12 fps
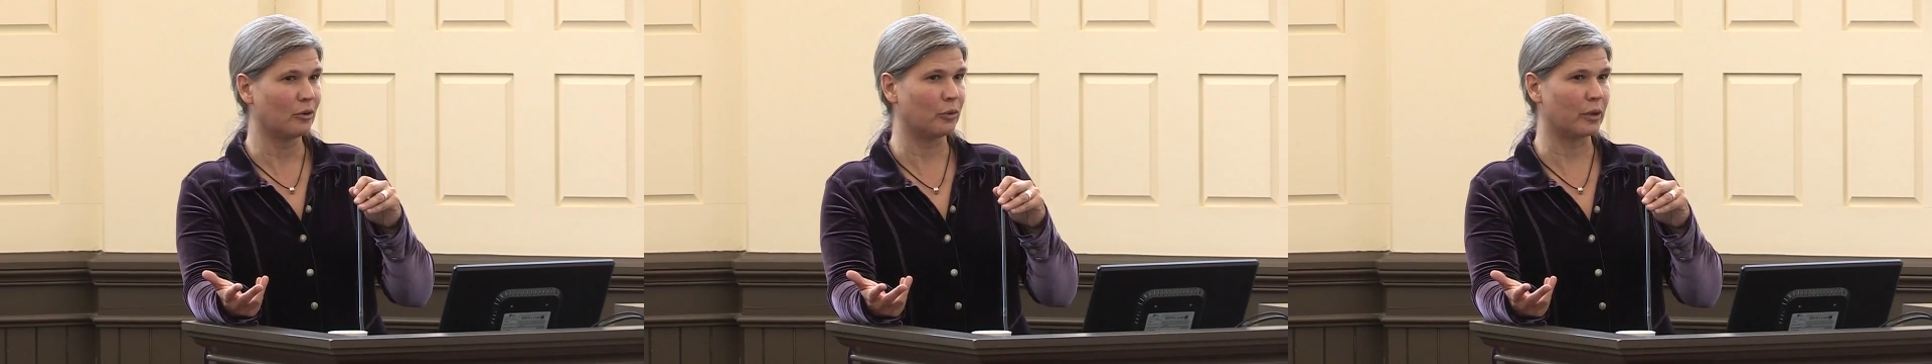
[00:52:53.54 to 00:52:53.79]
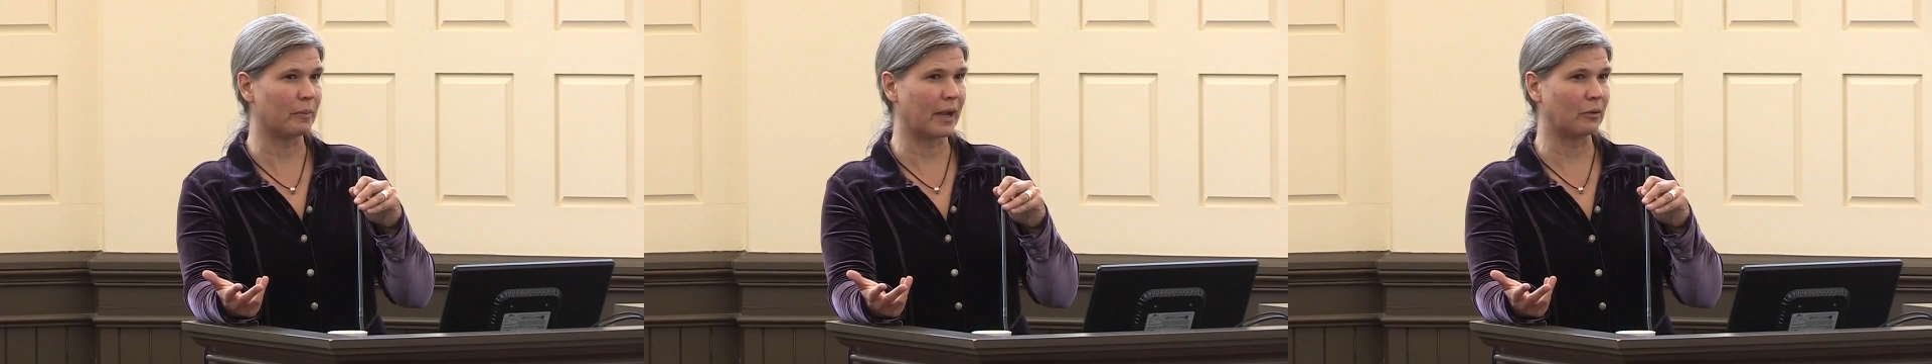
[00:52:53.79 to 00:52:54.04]

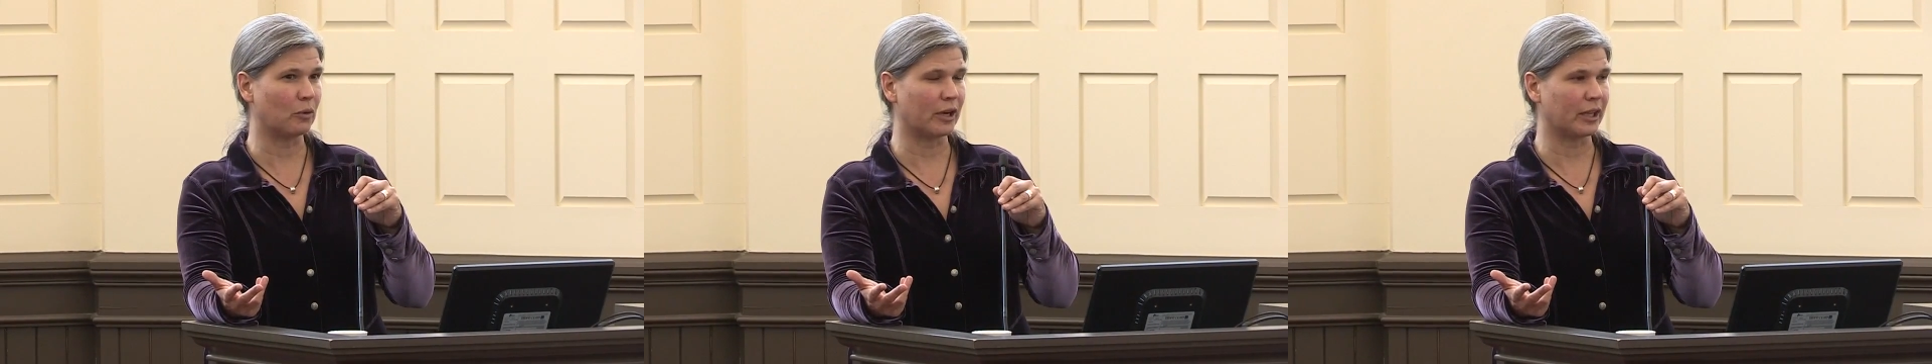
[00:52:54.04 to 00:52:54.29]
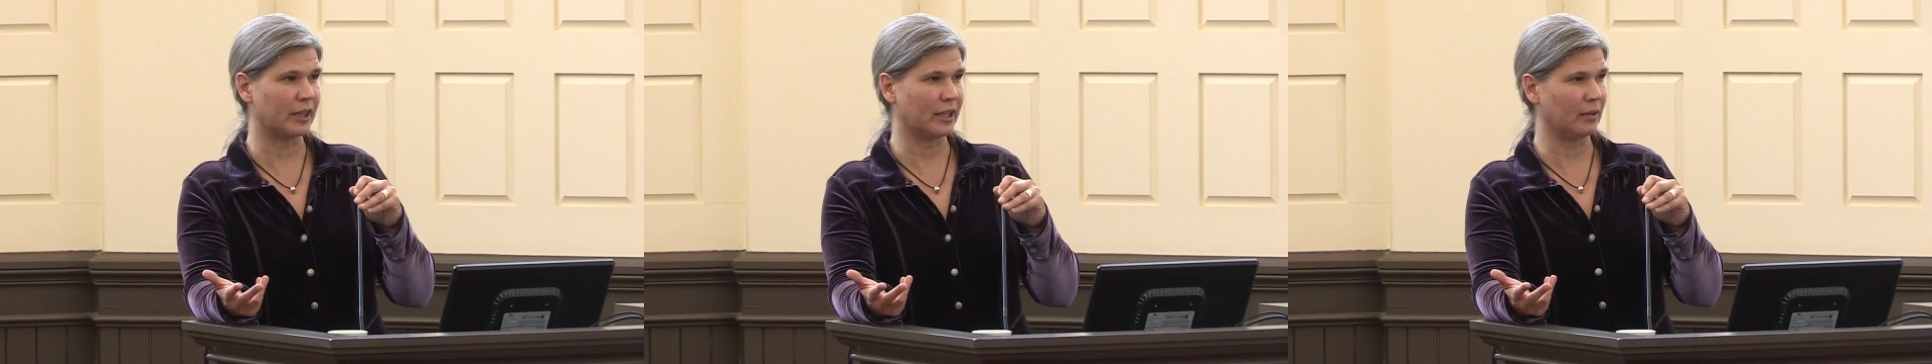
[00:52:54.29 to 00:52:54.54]
we might
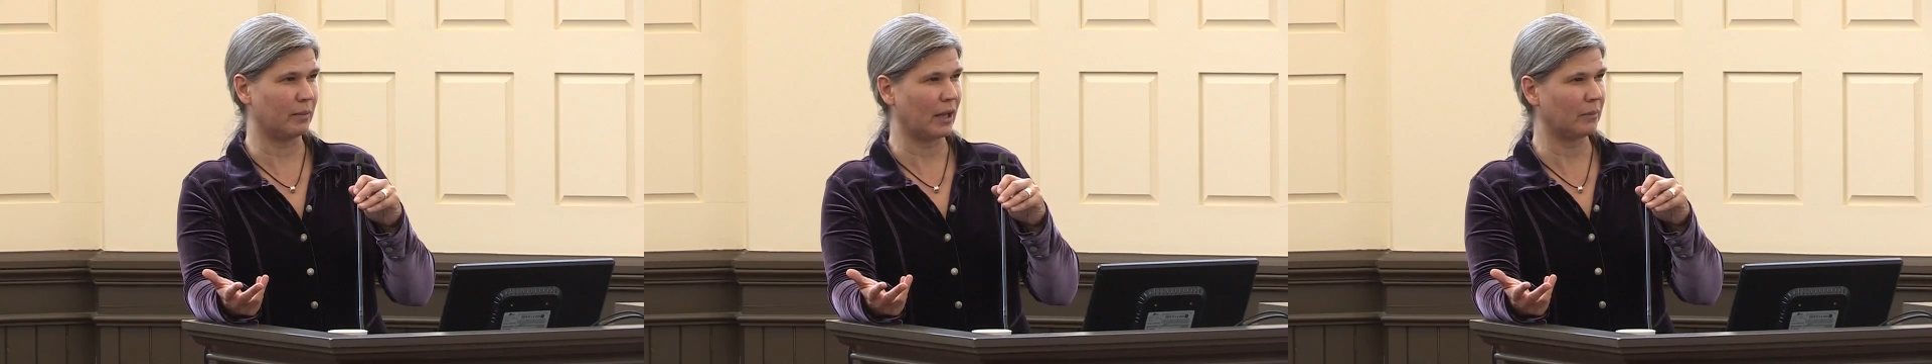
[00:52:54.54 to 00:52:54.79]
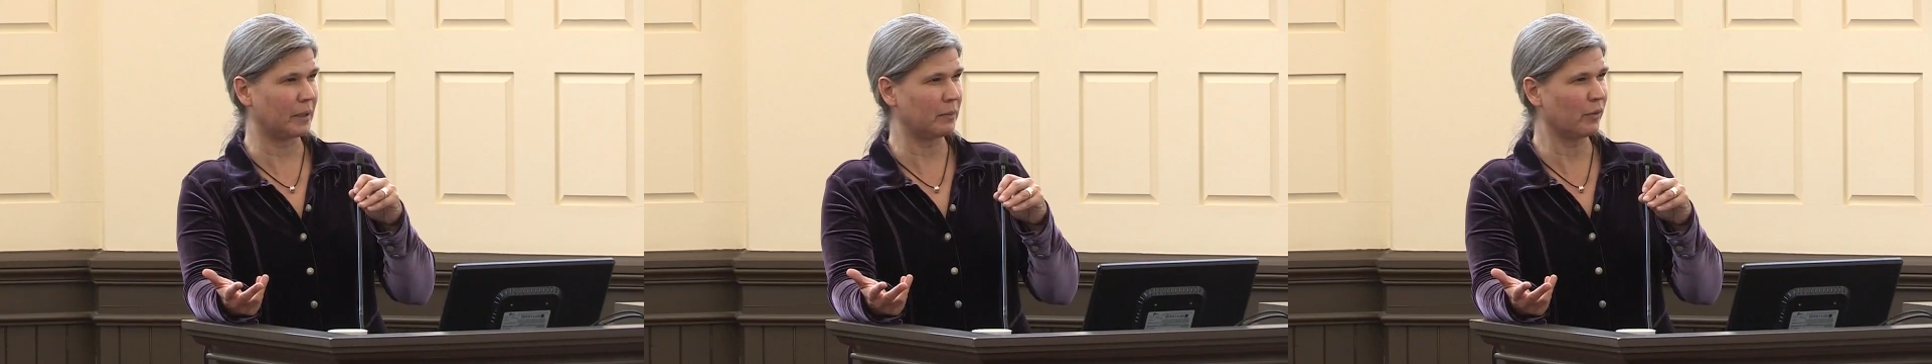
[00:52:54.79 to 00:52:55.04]
wanna think about
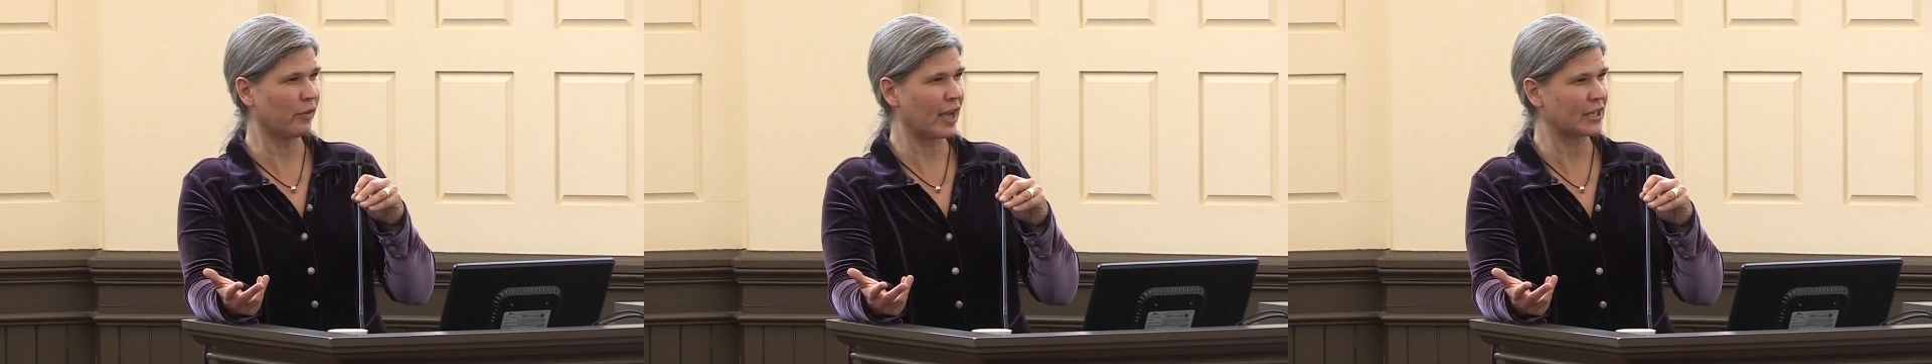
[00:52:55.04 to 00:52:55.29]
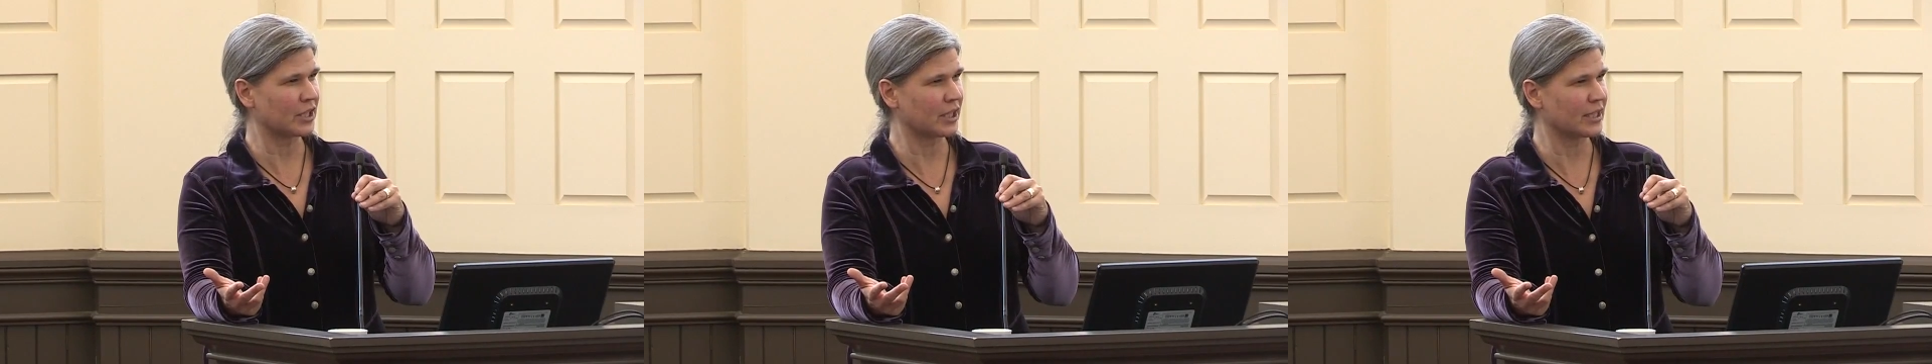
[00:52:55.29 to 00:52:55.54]
it. People
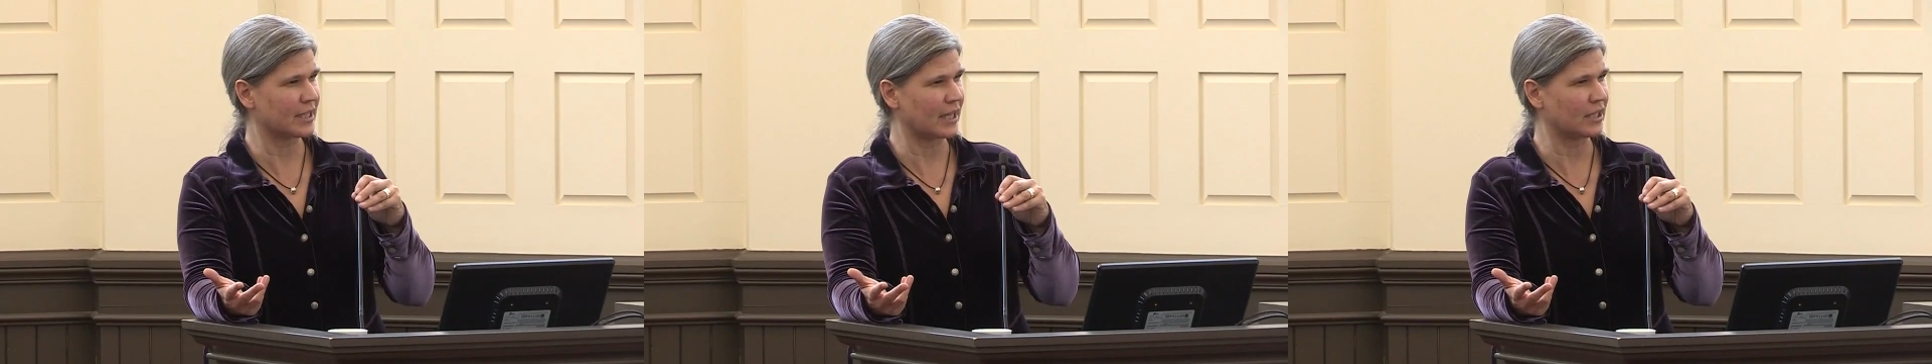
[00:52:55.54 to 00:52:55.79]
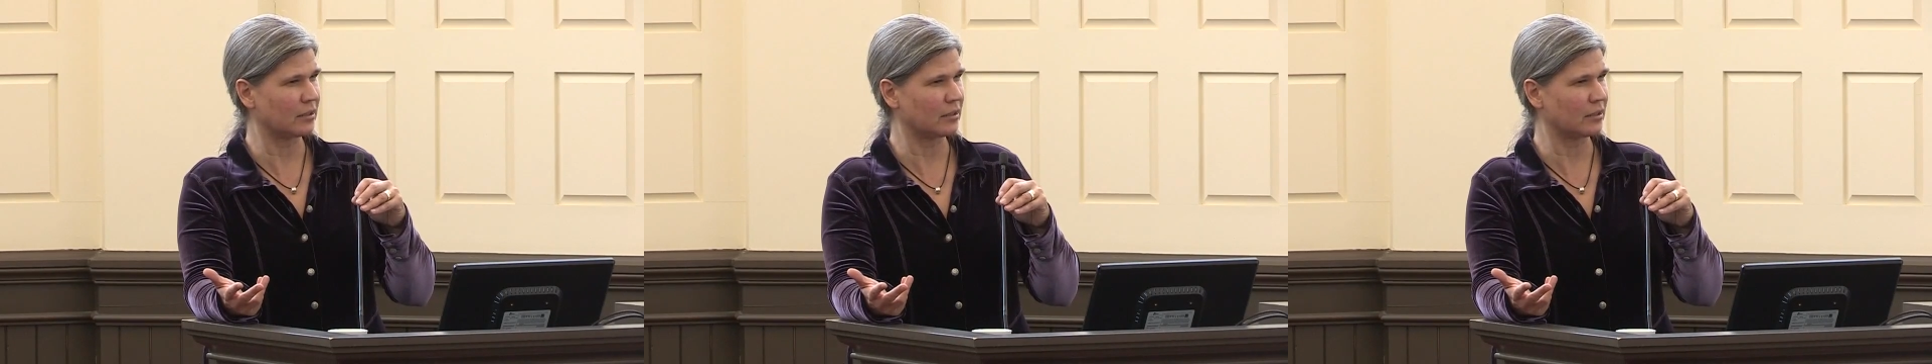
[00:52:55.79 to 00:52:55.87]
actually said